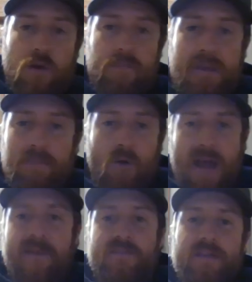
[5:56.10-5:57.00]
people
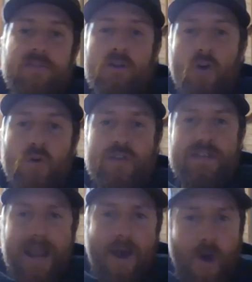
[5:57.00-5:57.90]
have different goals, and
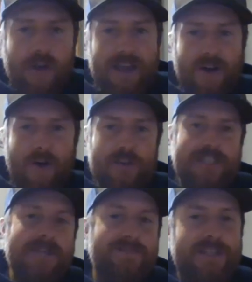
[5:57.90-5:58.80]
they all, it always
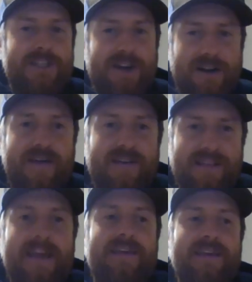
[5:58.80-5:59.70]
seems to start out
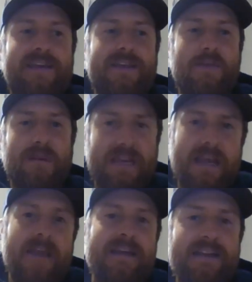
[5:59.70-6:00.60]
like the
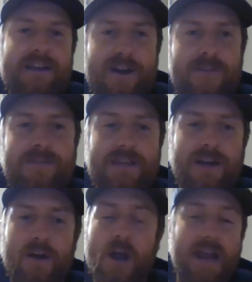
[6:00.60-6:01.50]
beginning of the
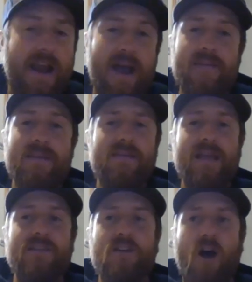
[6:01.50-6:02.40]
year. And I think that's